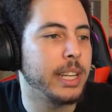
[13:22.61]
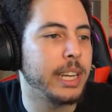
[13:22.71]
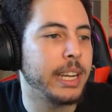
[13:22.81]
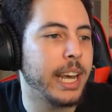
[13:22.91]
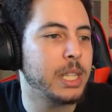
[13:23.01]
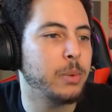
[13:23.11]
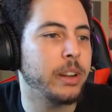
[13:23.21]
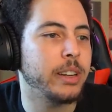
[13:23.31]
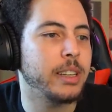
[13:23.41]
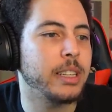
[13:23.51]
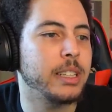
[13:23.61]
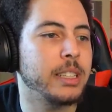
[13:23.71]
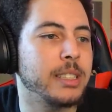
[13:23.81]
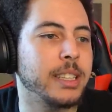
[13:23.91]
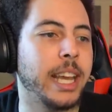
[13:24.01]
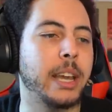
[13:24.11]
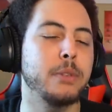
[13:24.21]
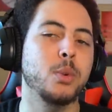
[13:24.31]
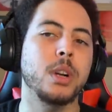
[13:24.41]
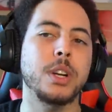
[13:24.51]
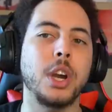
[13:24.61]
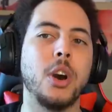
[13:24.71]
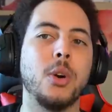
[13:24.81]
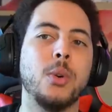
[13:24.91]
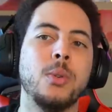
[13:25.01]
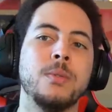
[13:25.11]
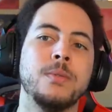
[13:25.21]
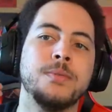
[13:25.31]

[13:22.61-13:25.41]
And and that's what like if you were to go